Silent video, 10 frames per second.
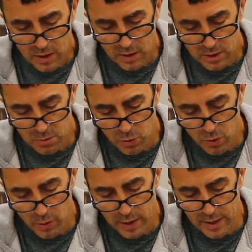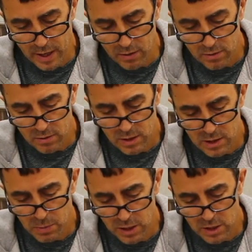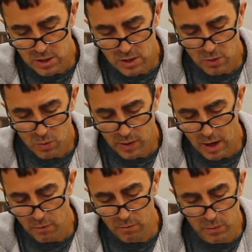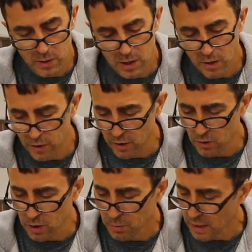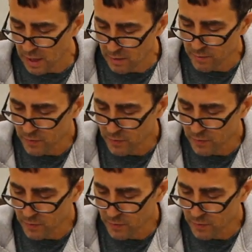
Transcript: It'll smooth it right down, the sponge, without covering your hole up again.